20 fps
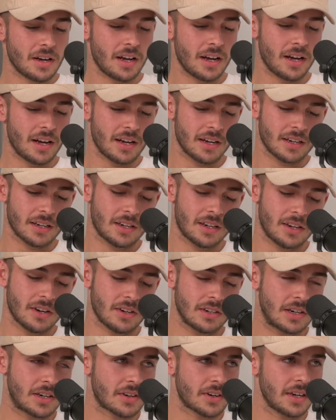Uh,
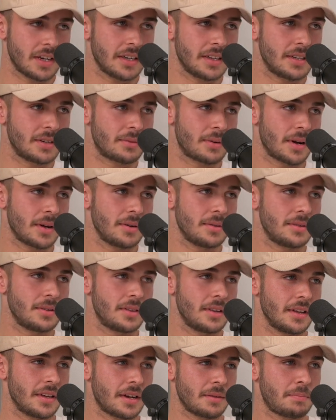concrete in the
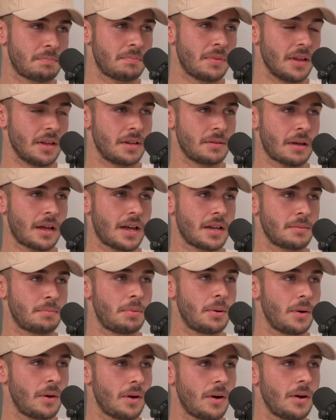road that had, a, that had a
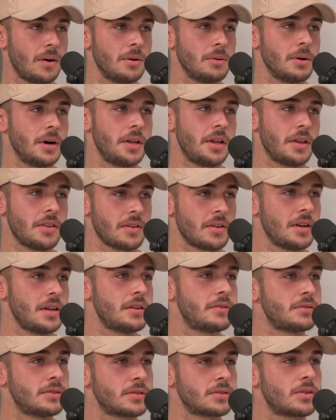pothole and
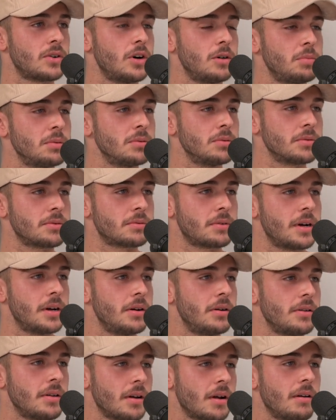underneath was cobbled
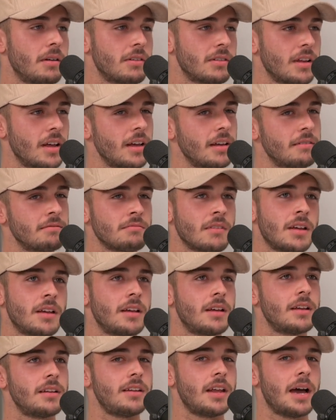road and I was mm. like,
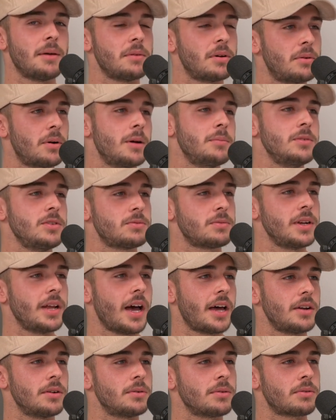damn, the Romans really
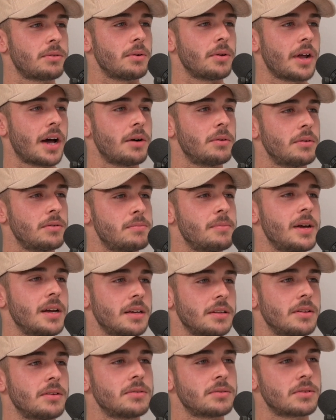had it all thought out with
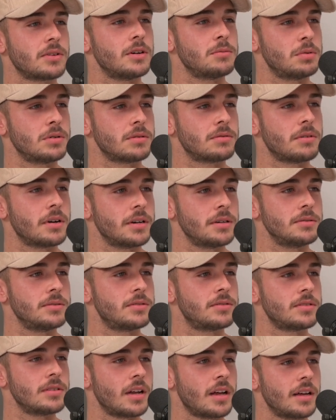making those cobbled
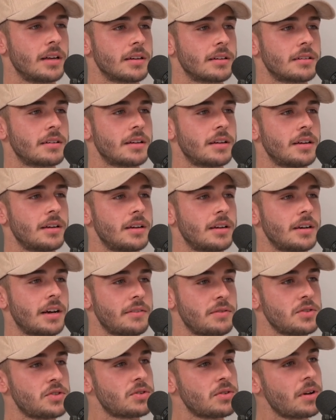roads and like
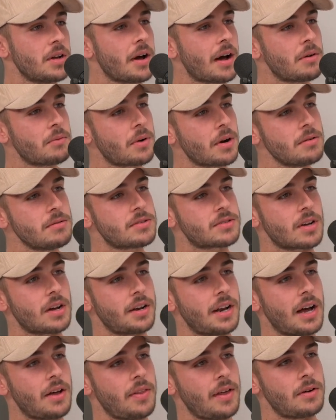have you? Do you um, know how roads are now?